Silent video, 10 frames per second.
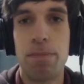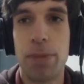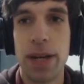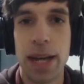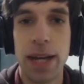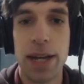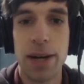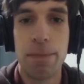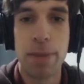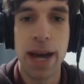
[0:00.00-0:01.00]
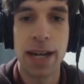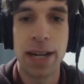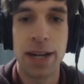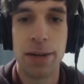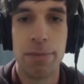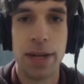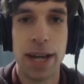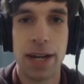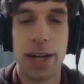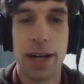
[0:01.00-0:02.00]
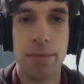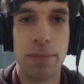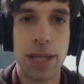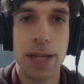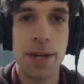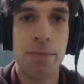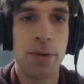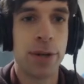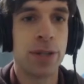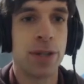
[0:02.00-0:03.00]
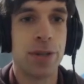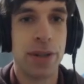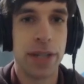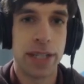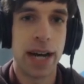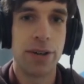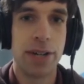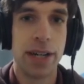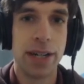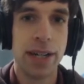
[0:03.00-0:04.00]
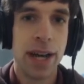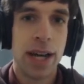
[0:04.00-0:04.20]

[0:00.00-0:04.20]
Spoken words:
banana back air, banana up B more so than the down air,